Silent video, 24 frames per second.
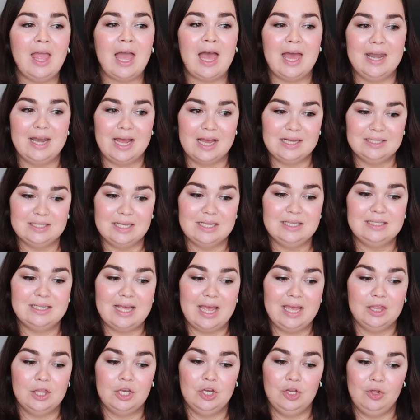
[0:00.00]
And as I
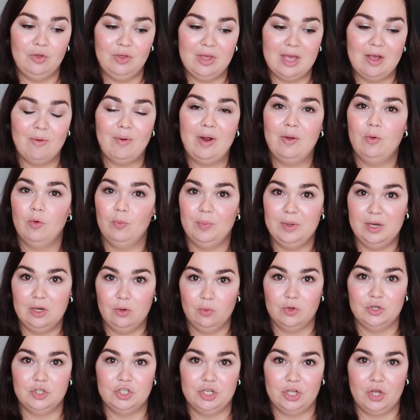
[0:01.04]
say, in the new year I will be
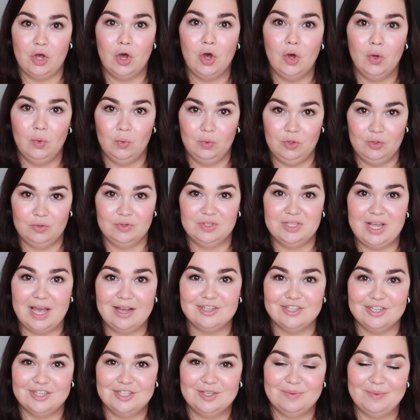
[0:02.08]
launching a whole new
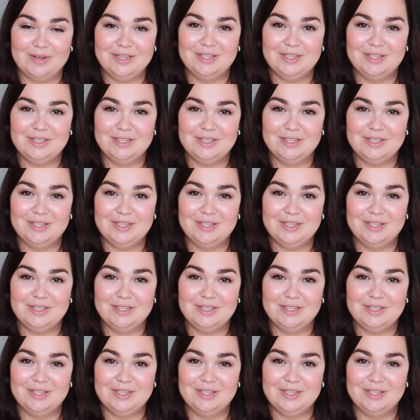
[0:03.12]
section to my